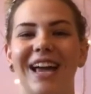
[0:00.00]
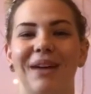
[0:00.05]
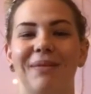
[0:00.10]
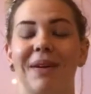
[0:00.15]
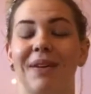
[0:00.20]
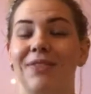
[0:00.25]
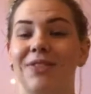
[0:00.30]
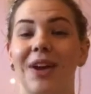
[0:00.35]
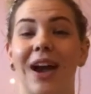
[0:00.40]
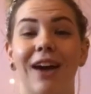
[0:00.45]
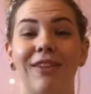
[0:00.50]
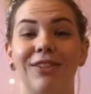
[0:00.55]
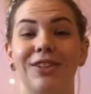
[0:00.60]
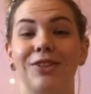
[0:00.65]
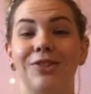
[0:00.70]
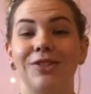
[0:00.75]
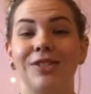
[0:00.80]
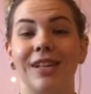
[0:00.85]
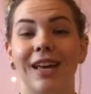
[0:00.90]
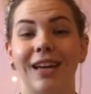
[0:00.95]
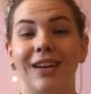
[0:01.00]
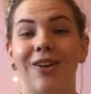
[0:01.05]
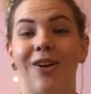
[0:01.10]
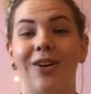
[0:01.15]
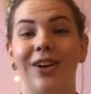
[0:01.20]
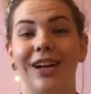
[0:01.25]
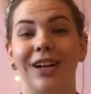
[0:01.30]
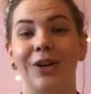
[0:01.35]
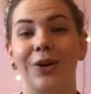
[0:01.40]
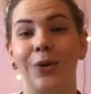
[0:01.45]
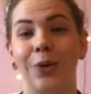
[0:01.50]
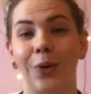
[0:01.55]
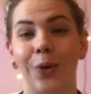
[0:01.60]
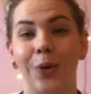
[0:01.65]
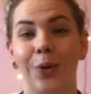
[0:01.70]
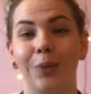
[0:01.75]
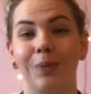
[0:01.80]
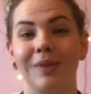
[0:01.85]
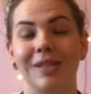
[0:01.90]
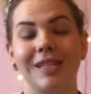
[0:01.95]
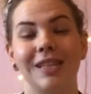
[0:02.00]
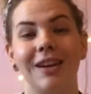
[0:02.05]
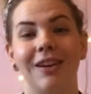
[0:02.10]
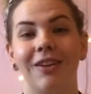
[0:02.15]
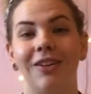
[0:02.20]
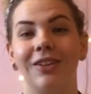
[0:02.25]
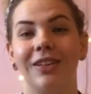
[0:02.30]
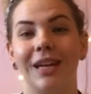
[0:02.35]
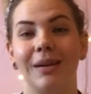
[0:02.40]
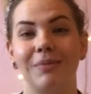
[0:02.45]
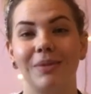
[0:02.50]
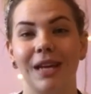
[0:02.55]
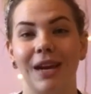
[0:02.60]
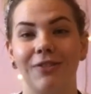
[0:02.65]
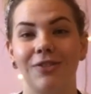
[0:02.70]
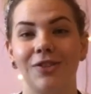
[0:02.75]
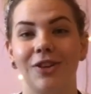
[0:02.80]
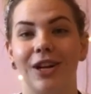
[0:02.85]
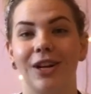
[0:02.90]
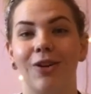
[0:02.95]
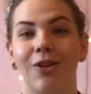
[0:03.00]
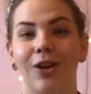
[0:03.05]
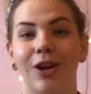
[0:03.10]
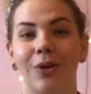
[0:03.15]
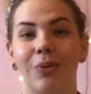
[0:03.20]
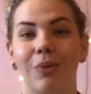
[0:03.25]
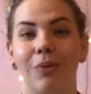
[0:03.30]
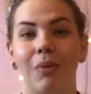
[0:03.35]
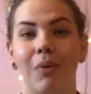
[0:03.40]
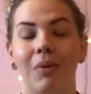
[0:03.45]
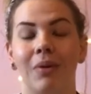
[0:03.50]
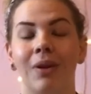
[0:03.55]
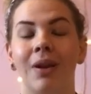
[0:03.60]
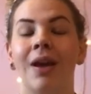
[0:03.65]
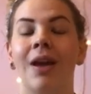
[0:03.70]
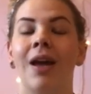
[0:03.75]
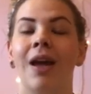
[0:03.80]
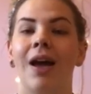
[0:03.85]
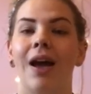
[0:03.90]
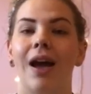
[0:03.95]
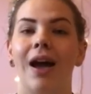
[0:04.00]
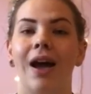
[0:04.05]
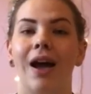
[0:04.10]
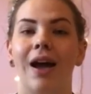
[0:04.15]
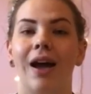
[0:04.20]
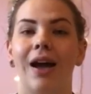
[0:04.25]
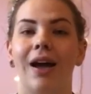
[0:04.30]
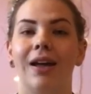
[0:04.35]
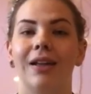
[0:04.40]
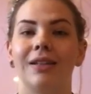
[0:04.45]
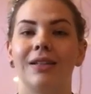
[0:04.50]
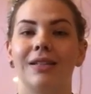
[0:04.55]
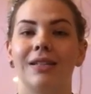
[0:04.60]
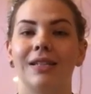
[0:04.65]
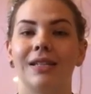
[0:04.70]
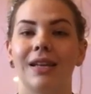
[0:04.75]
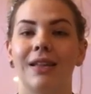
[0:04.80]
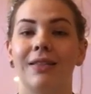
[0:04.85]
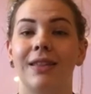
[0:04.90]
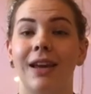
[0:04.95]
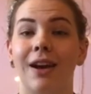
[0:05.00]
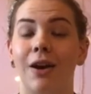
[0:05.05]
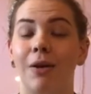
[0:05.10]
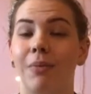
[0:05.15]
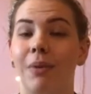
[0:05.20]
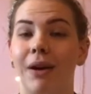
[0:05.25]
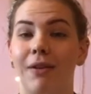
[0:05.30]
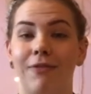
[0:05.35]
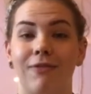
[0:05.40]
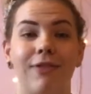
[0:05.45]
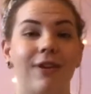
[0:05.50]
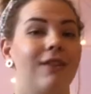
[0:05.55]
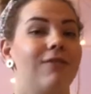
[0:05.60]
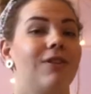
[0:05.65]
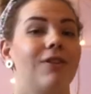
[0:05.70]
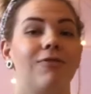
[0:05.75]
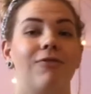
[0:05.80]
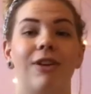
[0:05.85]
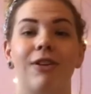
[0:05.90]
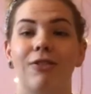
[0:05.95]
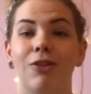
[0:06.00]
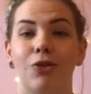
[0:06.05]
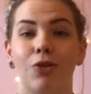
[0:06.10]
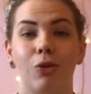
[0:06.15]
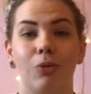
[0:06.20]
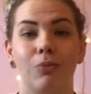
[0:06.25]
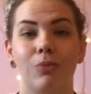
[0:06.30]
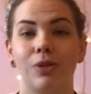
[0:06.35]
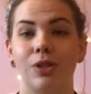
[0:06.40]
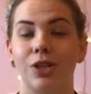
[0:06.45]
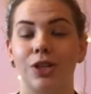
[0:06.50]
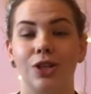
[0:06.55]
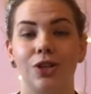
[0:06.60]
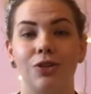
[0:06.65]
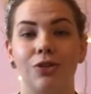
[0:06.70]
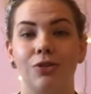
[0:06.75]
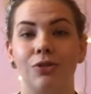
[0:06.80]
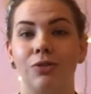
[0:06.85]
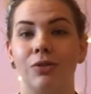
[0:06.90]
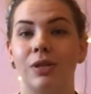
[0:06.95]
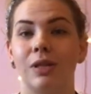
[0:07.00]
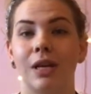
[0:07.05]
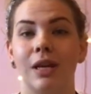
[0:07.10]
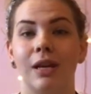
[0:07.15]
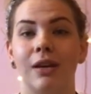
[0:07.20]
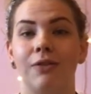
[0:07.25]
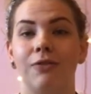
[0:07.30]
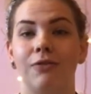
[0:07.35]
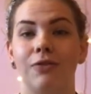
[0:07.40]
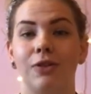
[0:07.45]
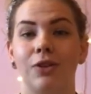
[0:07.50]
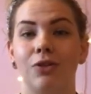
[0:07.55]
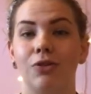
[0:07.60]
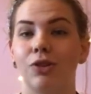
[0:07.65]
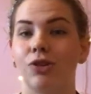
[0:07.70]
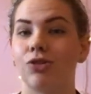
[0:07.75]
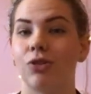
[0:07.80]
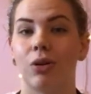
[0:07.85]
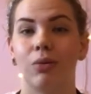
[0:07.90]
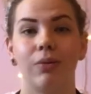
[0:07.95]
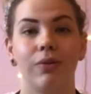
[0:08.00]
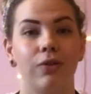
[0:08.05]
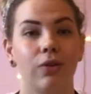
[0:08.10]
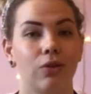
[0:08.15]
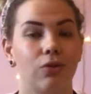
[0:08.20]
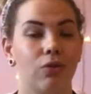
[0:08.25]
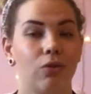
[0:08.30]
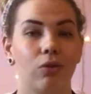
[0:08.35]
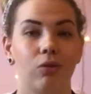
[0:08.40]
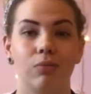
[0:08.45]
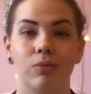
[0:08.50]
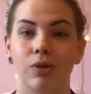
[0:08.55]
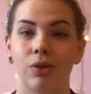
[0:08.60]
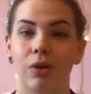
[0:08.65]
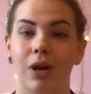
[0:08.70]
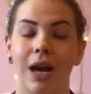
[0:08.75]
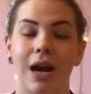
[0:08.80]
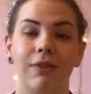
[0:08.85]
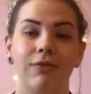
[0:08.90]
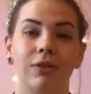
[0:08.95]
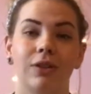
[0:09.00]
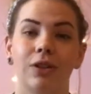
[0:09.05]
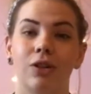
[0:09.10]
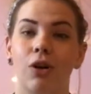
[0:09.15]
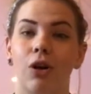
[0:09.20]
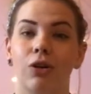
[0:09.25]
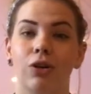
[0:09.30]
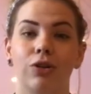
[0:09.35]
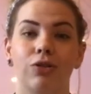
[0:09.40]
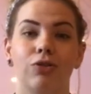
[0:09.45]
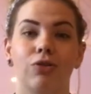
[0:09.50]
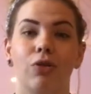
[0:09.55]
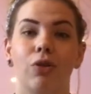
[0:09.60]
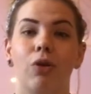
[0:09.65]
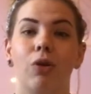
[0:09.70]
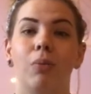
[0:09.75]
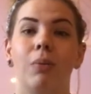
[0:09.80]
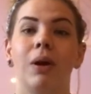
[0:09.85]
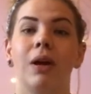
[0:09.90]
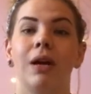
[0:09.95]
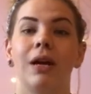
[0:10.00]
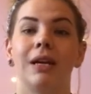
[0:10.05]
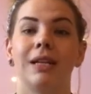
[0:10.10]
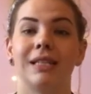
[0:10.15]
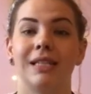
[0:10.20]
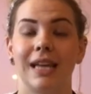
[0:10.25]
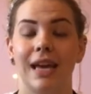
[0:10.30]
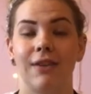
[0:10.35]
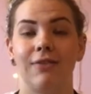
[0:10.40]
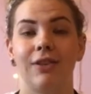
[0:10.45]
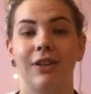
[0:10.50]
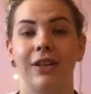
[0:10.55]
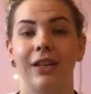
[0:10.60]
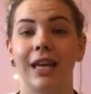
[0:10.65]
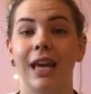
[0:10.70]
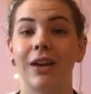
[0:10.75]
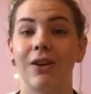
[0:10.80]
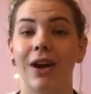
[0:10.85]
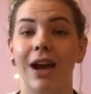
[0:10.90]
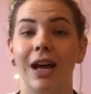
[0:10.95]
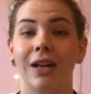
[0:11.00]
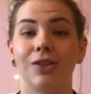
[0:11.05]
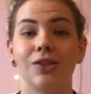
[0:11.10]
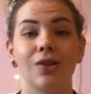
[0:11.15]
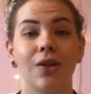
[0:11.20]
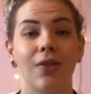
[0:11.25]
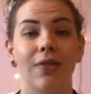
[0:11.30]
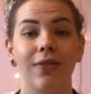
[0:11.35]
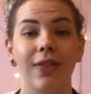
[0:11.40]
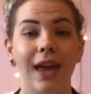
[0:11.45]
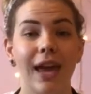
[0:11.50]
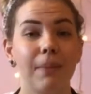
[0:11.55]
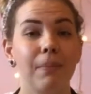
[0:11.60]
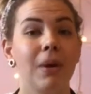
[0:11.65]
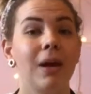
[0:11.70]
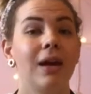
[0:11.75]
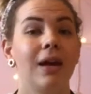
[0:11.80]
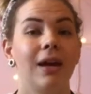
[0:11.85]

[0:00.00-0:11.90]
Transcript: If you haven't used the iconic chromes, they're all named after iconic women, and they are my favourite chromes to use. If you're struggling with your chromes or haven't got a good chrome, definitely get your hands on them.